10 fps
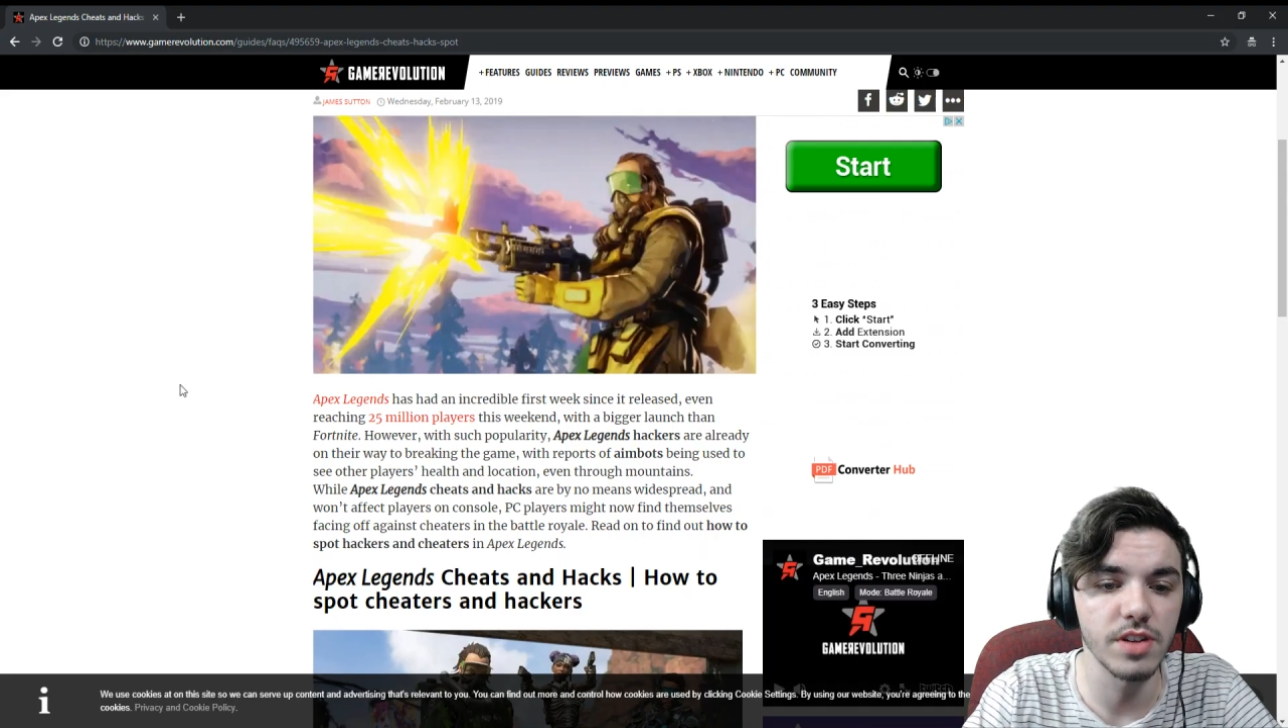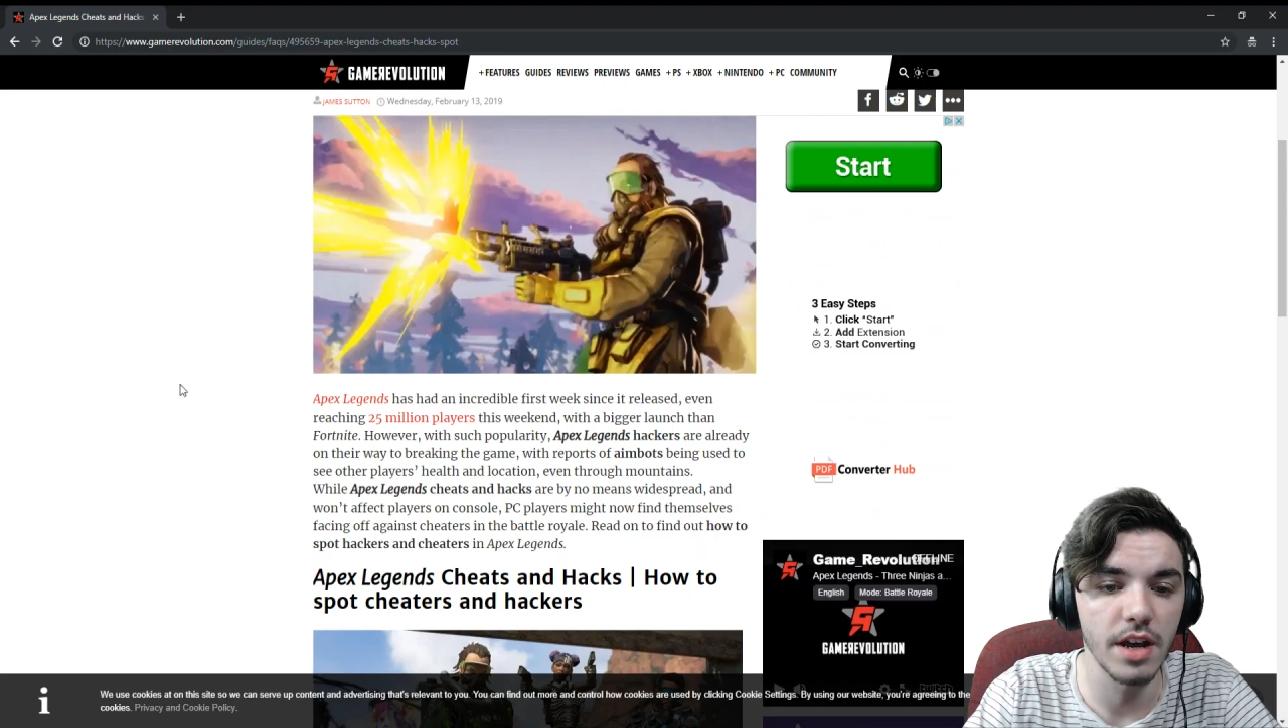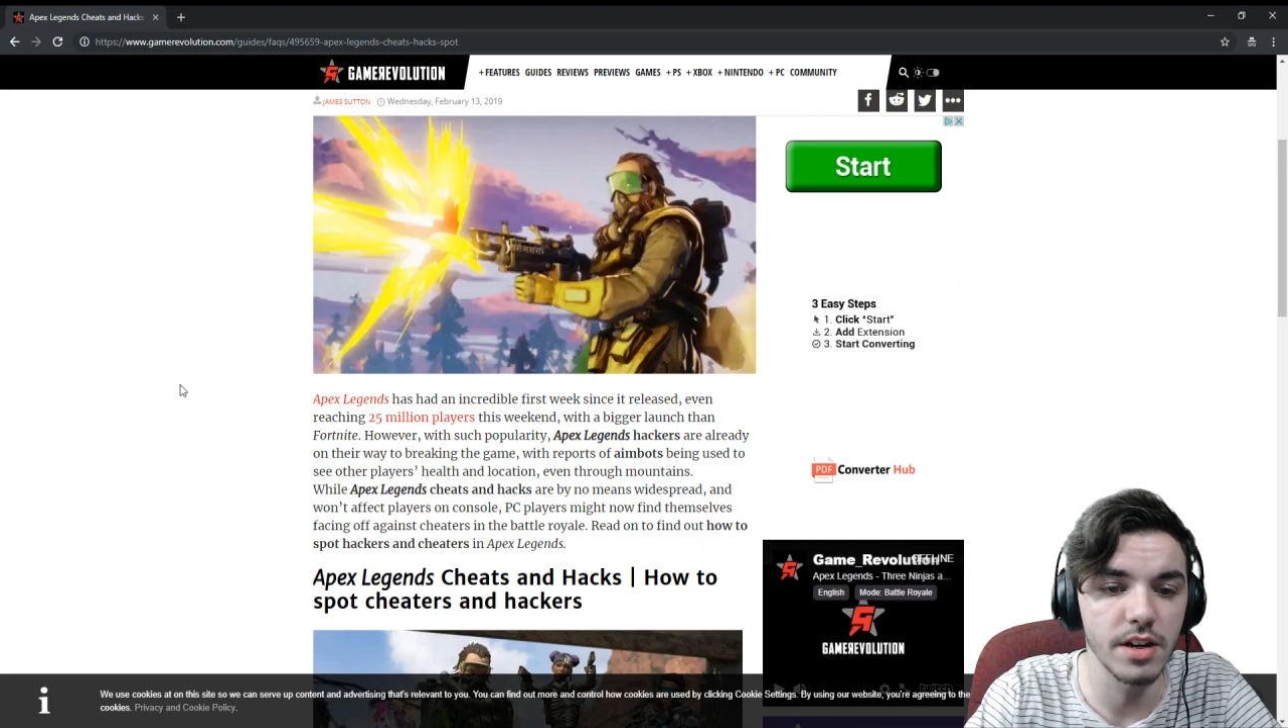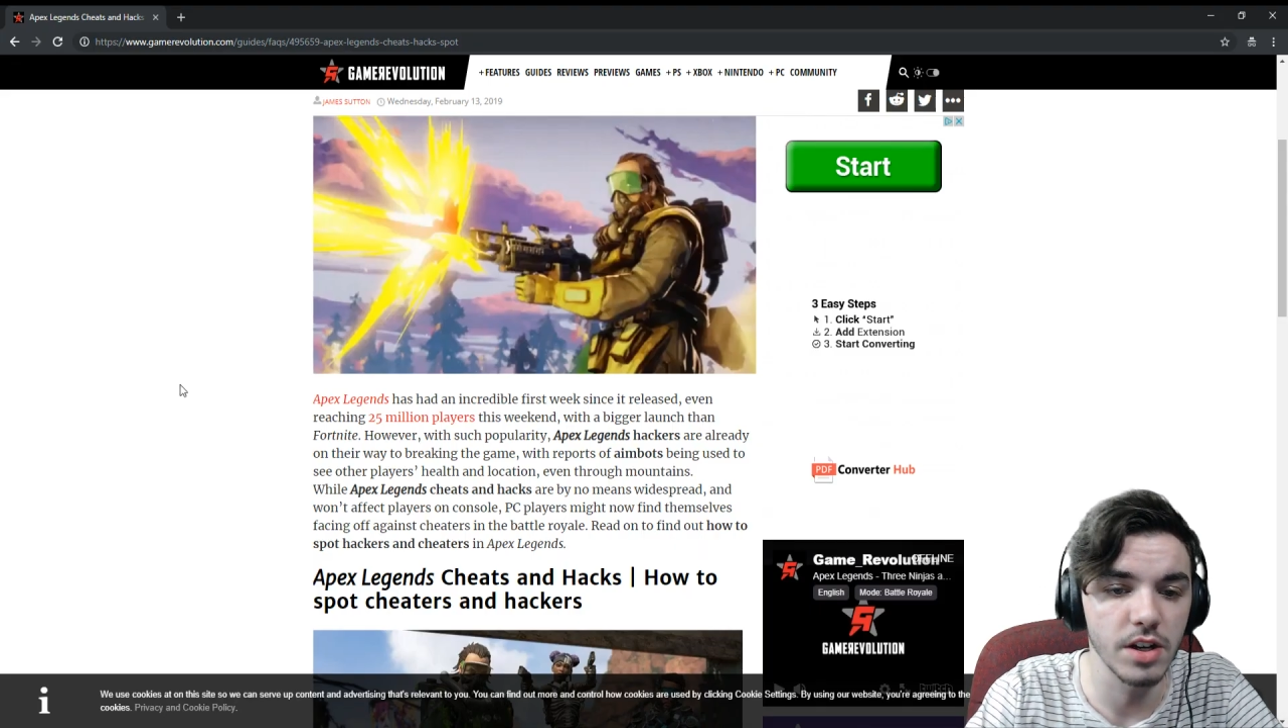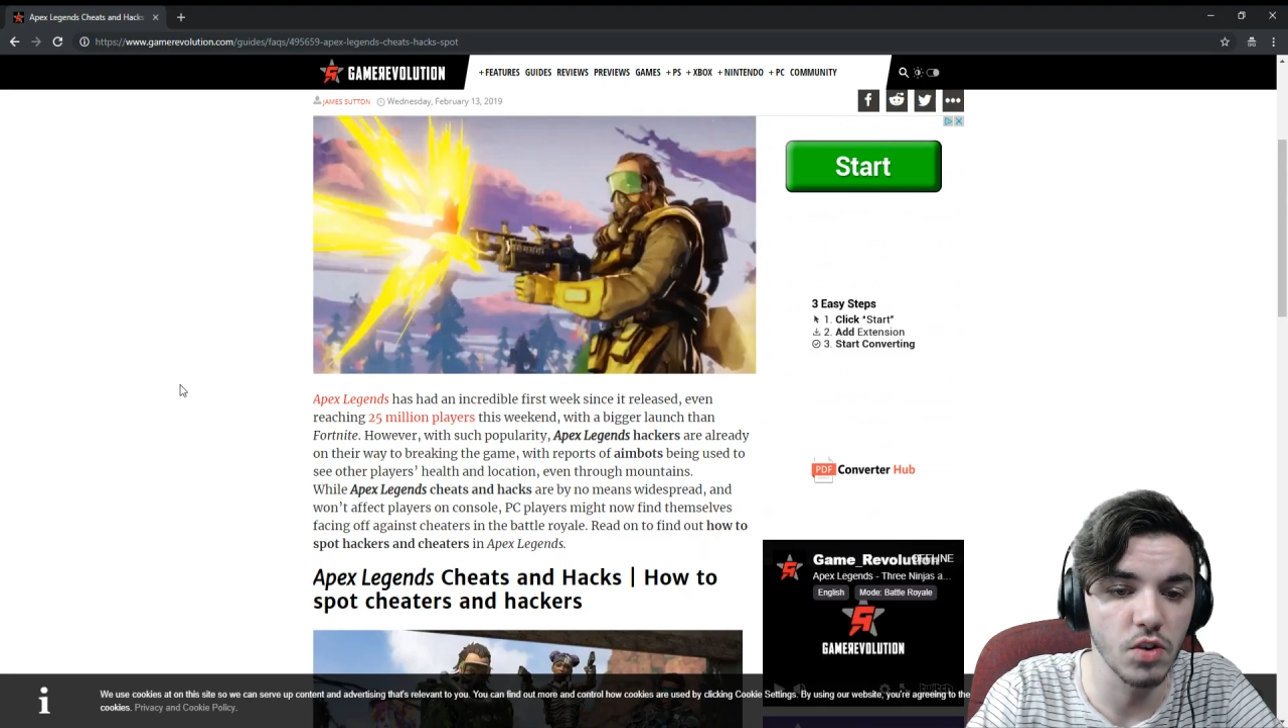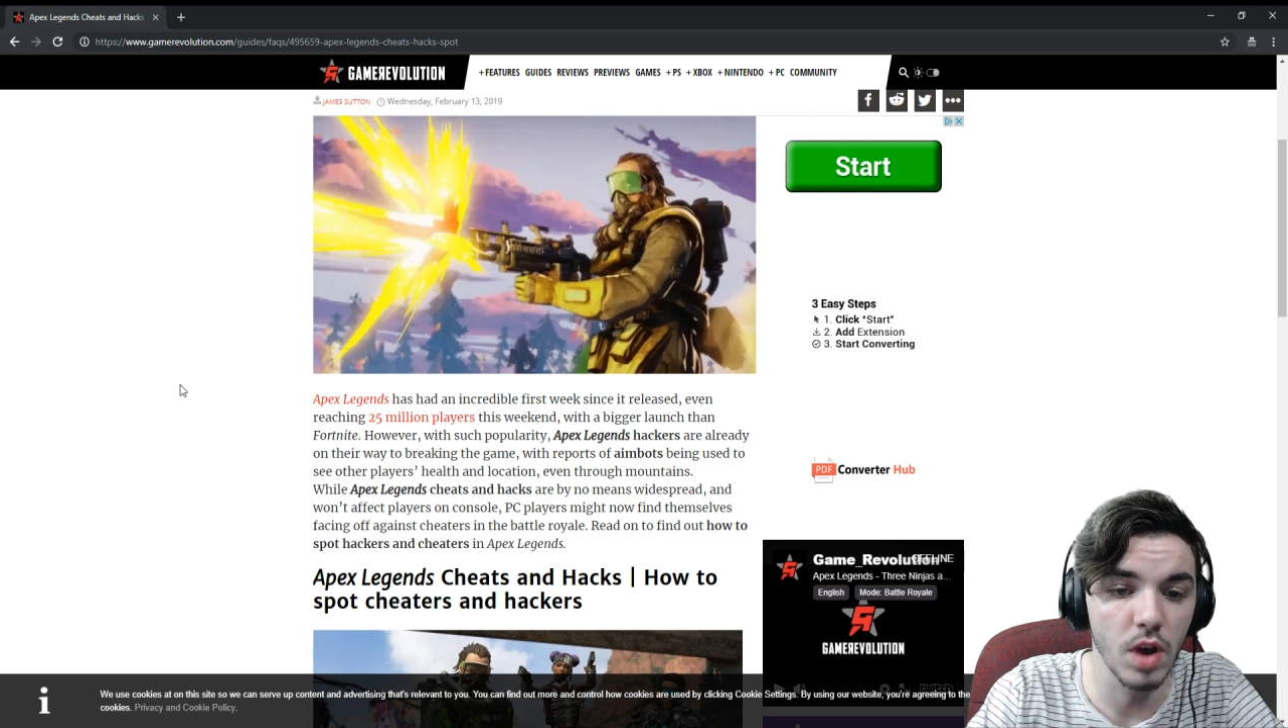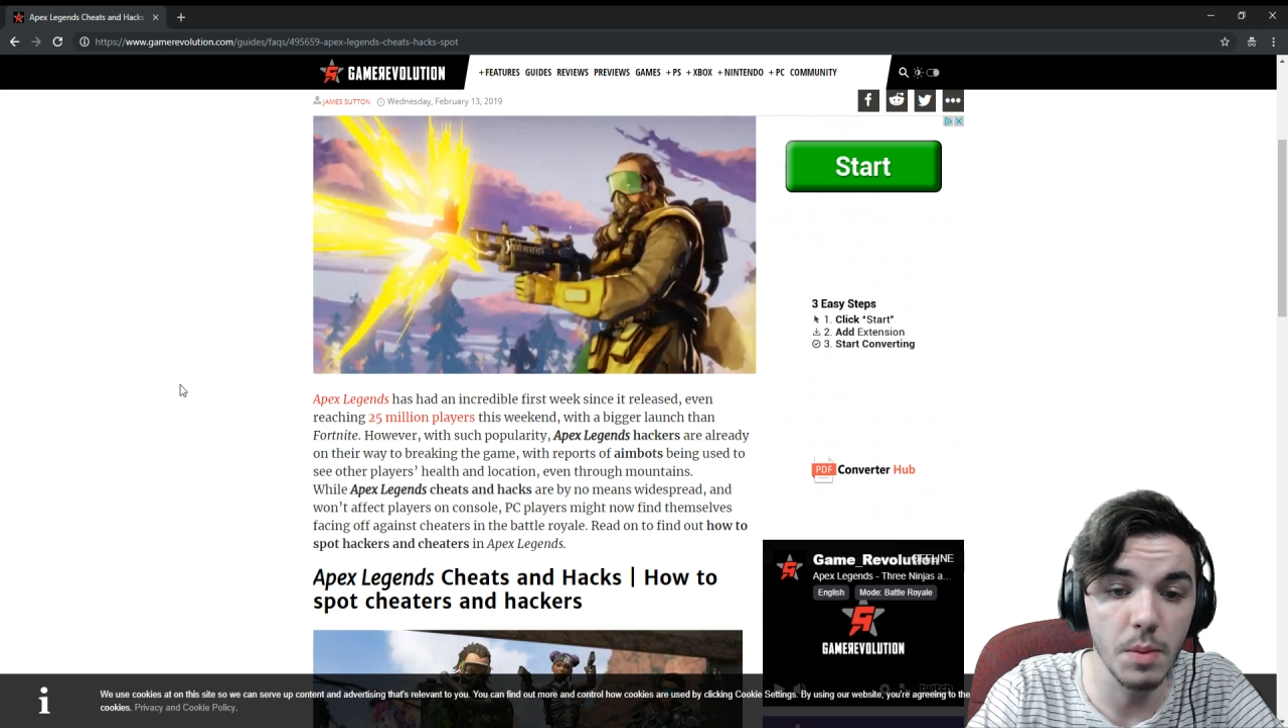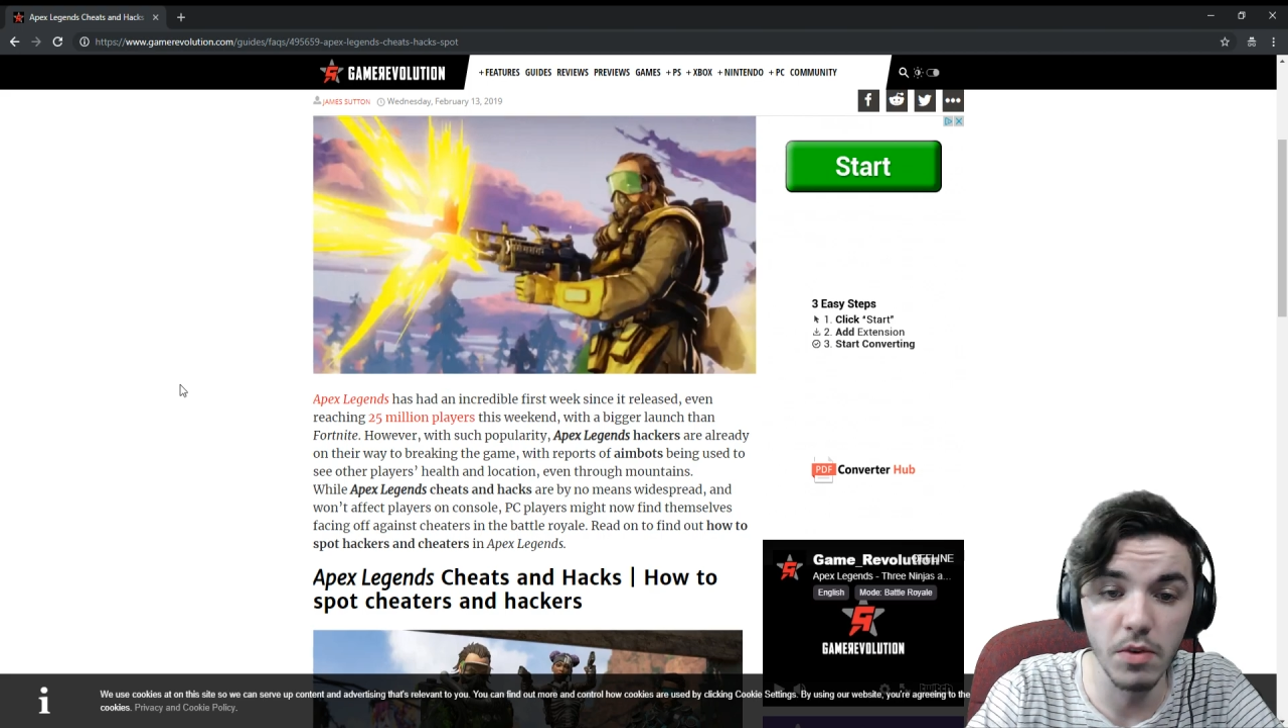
had an incredible